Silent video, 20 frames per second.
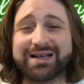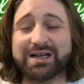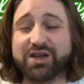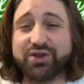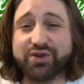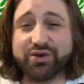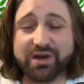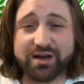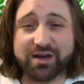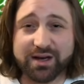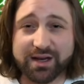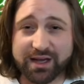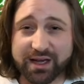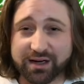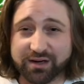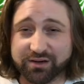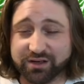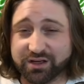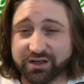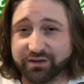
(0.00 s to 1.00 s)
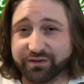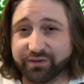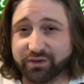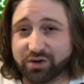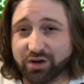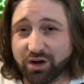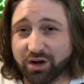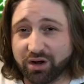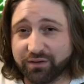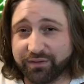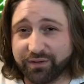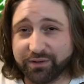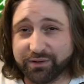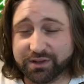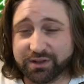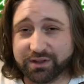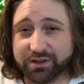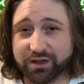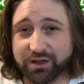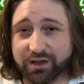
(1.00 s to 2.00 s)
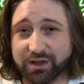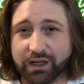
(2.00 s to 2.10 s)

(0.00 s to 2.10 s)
other indicators here for confluence,